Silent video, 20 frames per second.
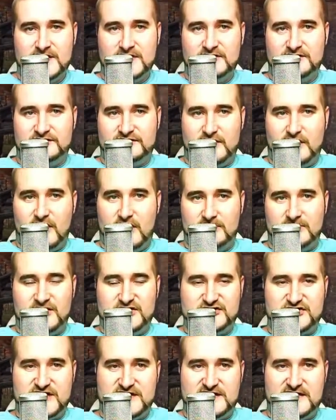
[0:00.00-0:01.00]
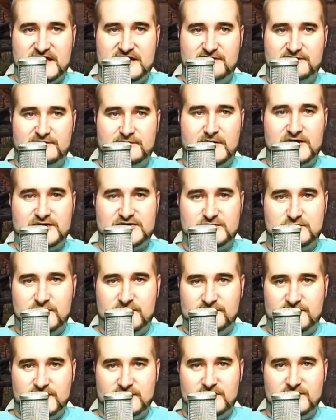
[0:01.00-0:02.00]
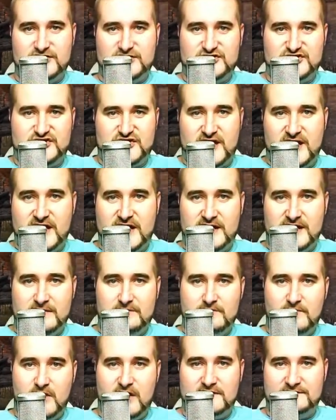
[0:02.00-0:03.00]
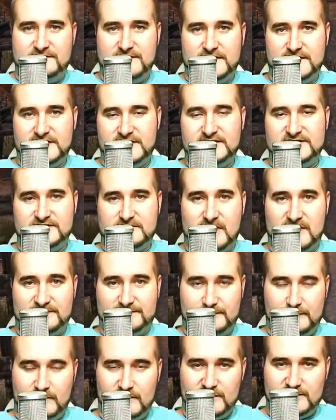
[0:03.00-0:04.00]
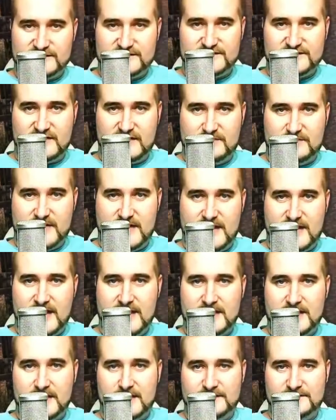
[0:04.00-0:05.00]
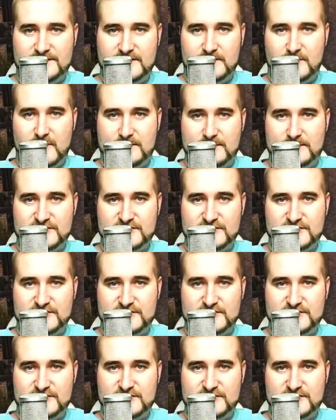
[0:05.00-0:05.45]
So I'm going to share that information with you and share my feelings and my thoughts about the weapon